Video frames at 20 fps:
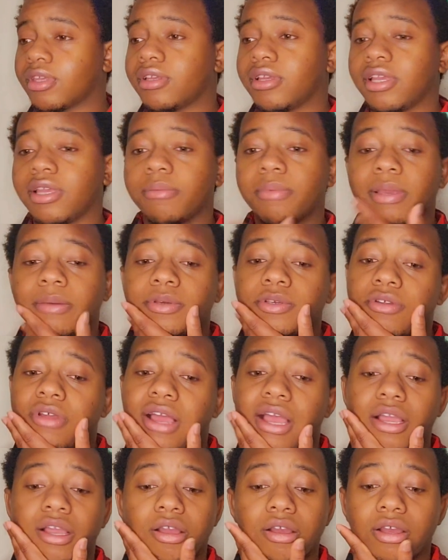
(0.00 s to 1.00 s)
And baby, you know,
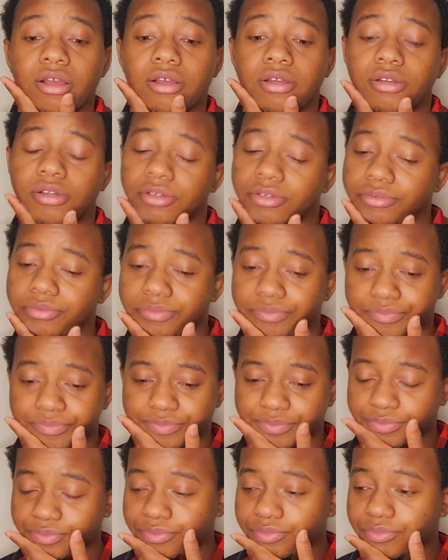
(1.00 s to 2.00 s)
I go home.
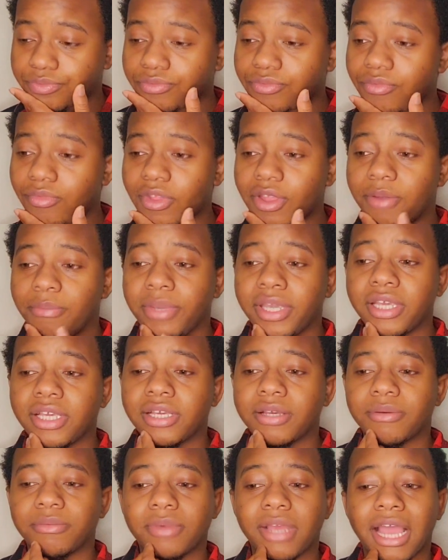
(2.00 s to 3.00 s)
Me
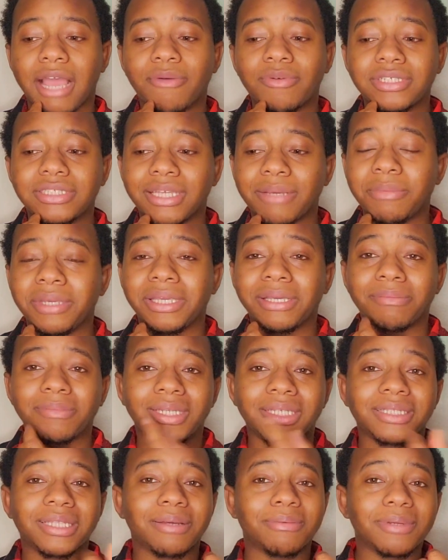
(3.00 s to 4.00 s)
him, I would say me him
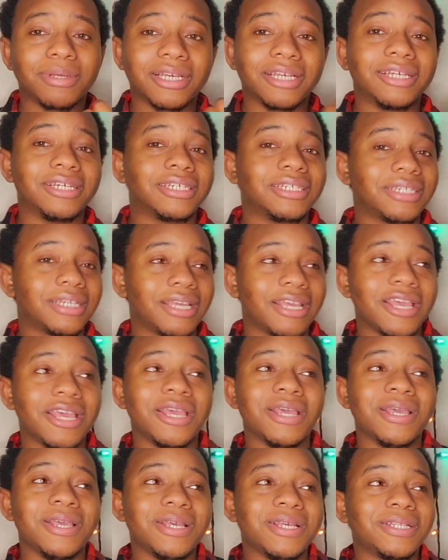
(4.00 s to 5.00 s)
linked up a good
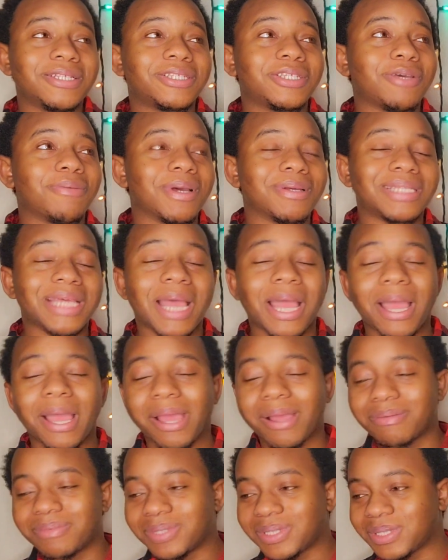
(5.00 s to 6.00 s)
two more
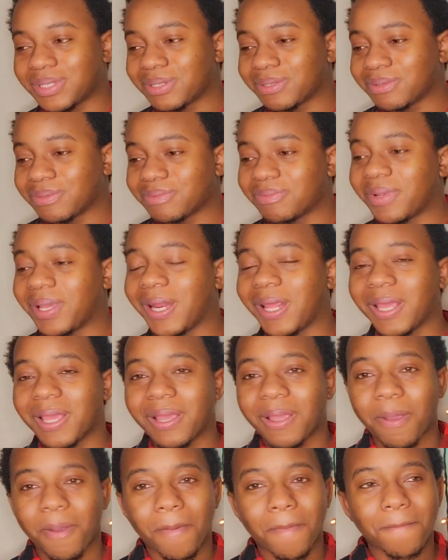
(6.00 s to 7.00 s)
times. We
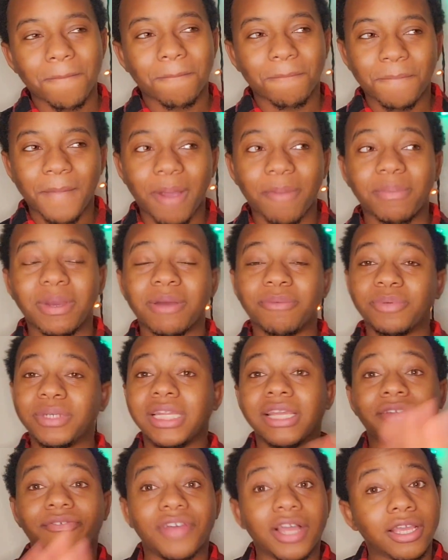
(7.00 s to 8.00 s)
did. But we
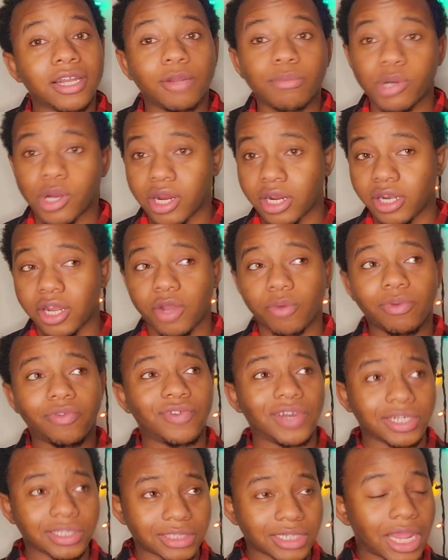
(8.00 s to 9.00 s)
didn't fuck in the barn though. We
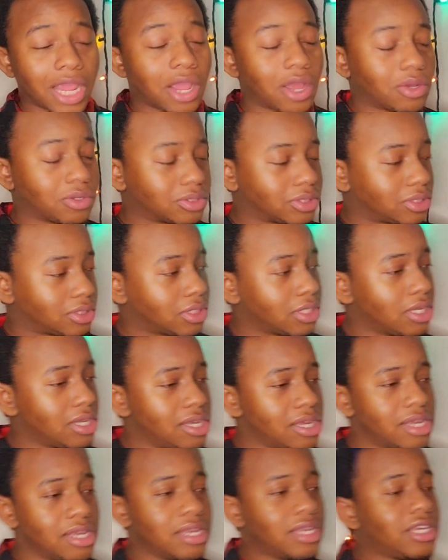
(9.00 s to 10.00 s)
fucked in the house.
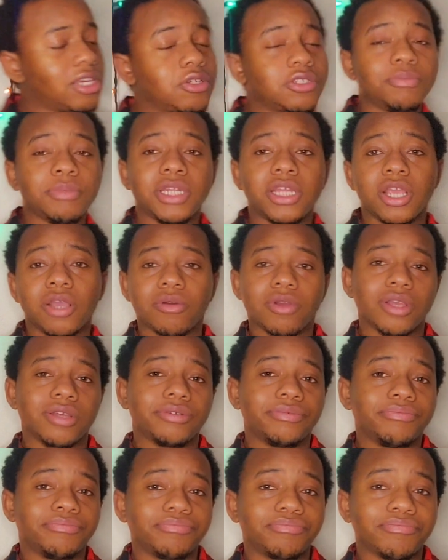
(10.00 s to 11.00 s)
It was mediocre.
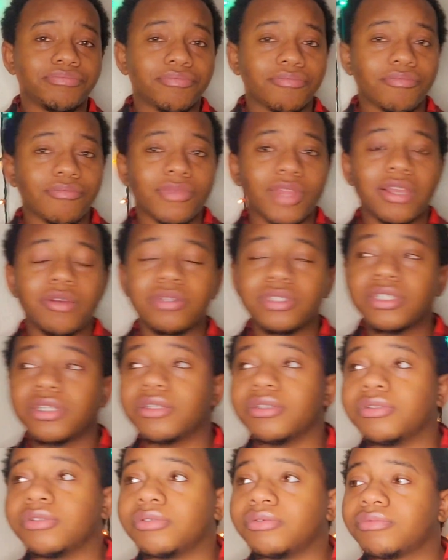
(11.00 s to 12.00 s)
It was
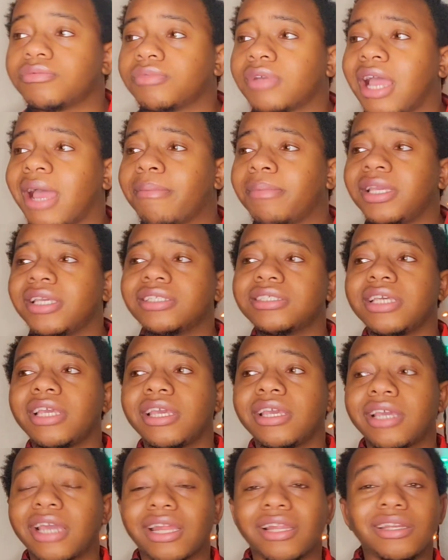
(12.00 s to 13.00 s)
cool. I mean, his
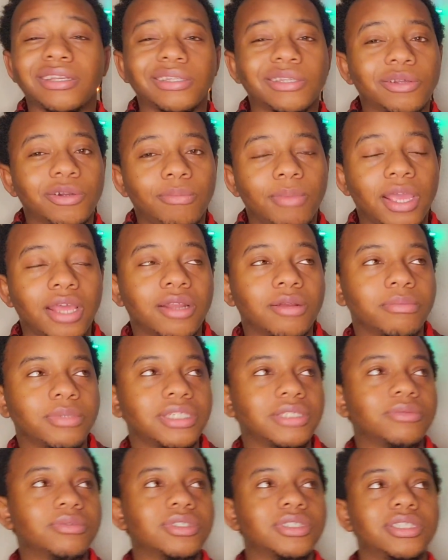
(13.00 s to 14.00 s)
head got a little better, but
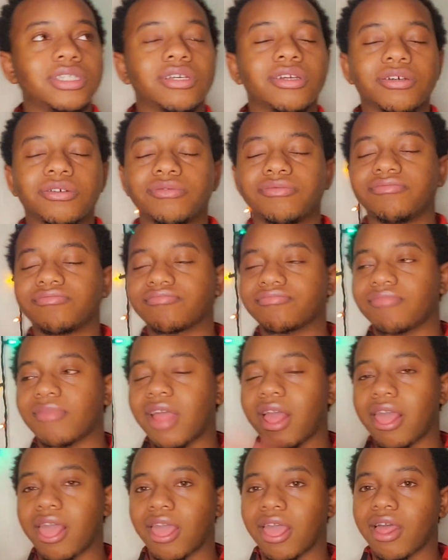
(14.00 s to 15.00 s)
it was still,
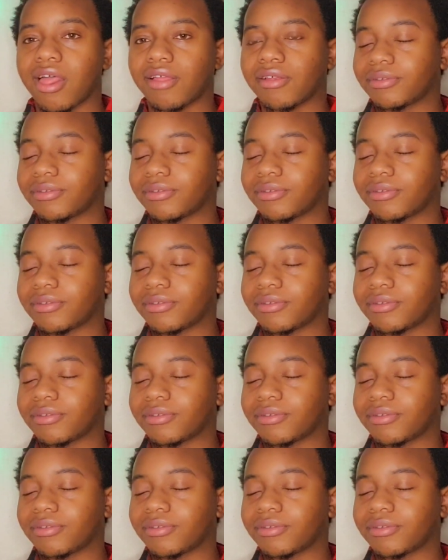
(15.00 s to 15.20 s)
uh,